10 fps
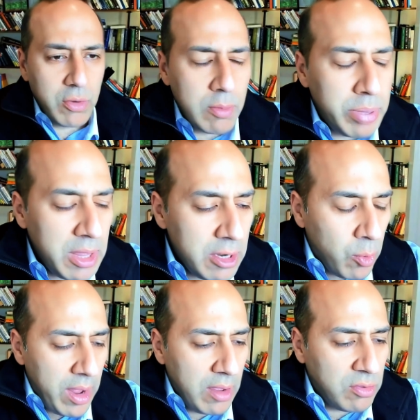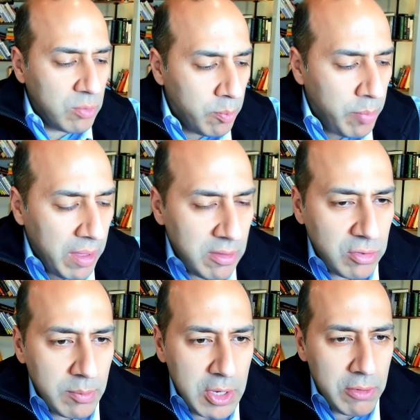So depleted waste, by
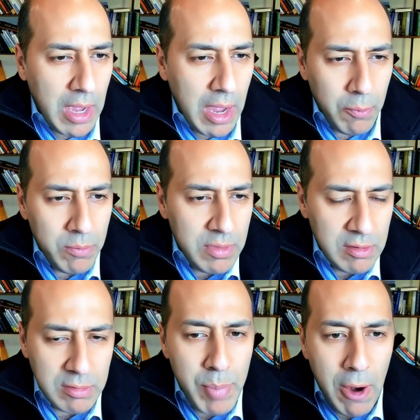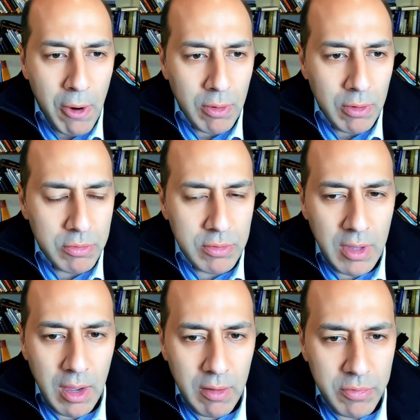this I mean you've got these barrels
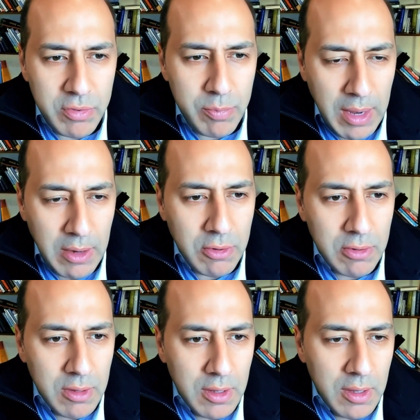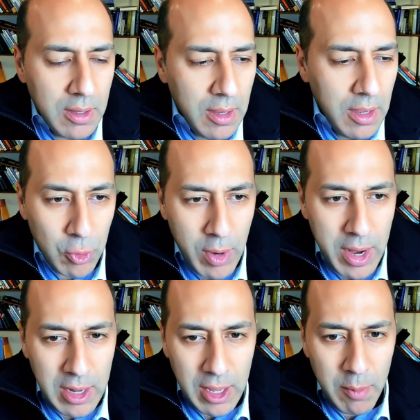of spent
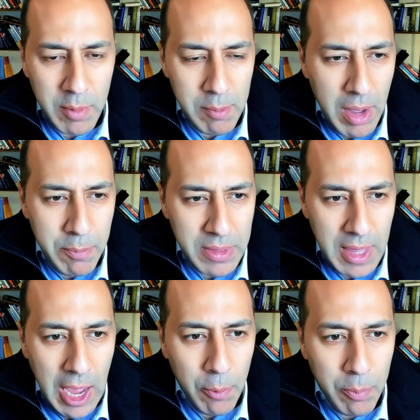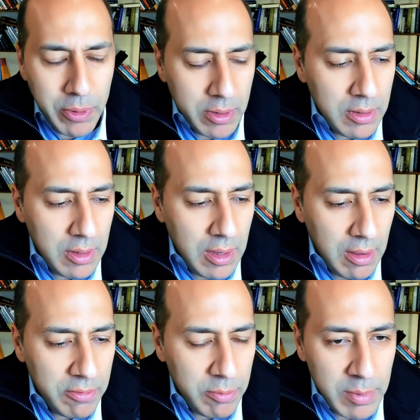uranium. It might be the output
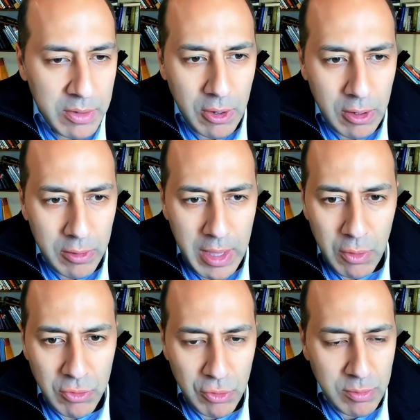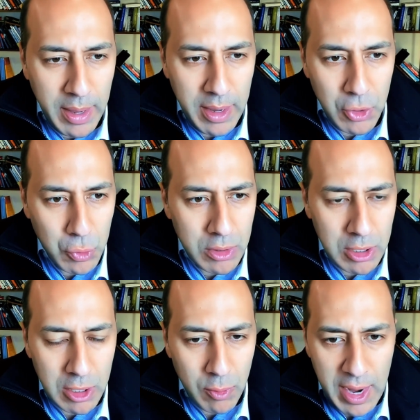of material that was used by a
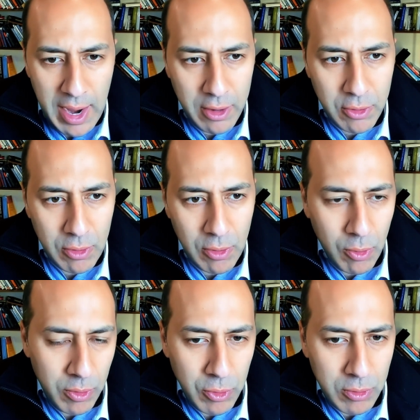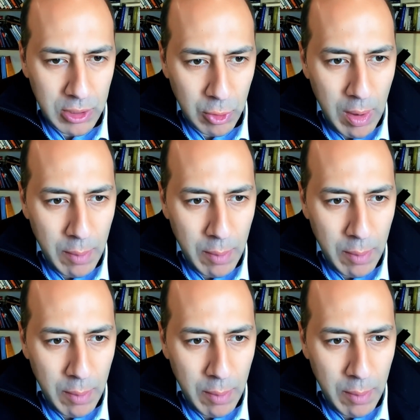nuclear reactor or nuclear